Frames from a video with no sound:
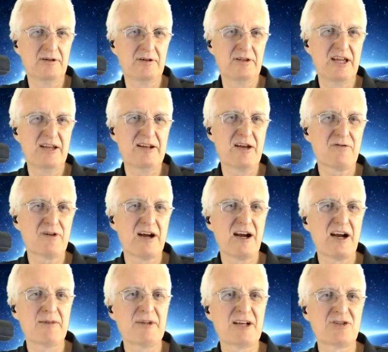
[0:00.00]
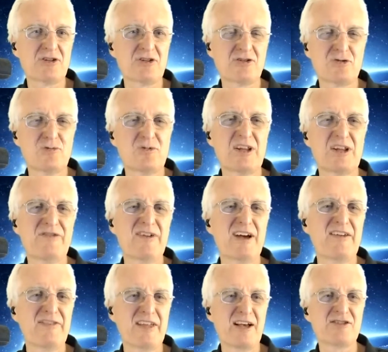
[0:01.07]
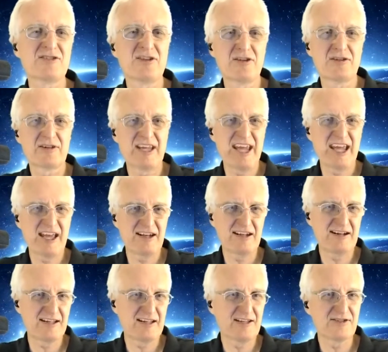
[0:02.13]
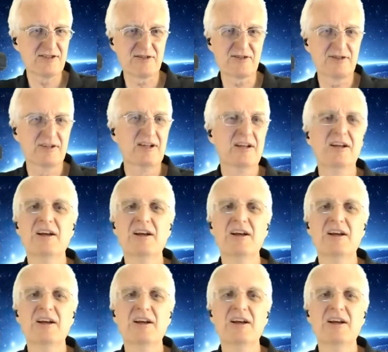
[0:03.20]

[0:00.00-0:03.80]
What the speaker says: or they'd never hire me because there's 25,000 other candidates, or